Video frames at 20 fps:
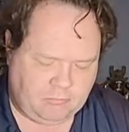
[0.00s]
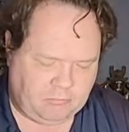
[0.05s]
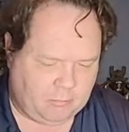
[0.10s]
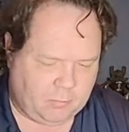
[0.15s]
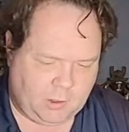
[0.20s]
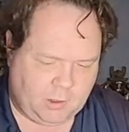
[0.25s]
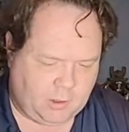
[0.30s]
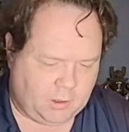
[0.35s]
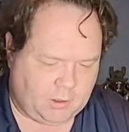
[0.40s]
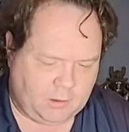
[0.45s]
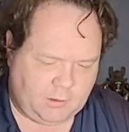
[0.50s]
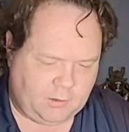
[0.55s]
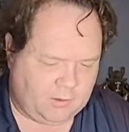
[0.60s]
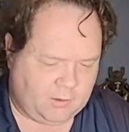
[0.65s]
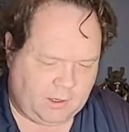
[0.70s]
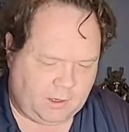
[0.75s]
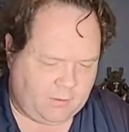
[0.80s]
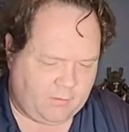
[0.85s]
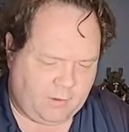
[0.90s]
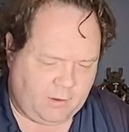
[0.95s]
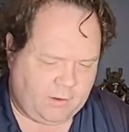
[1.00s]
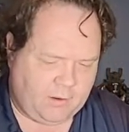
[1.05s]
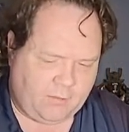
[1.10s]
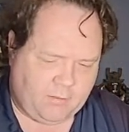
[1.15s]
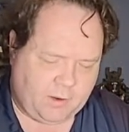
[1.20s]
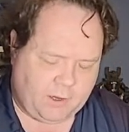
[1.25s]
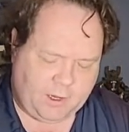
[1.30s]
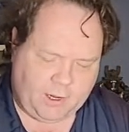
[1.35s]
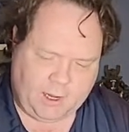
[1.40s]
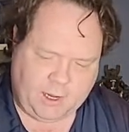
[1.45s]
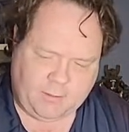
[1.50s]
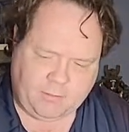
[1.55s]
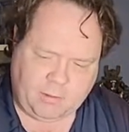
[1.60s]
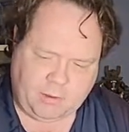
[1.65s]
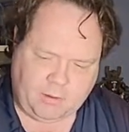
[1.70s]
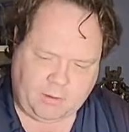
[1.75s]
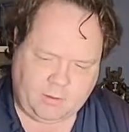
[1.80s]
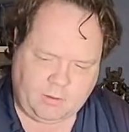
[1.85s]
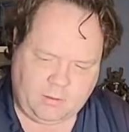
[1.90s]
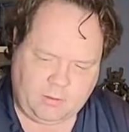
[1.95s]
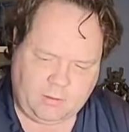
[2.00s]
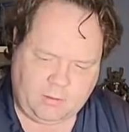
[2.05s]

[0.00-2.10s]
look, it's never going to happen.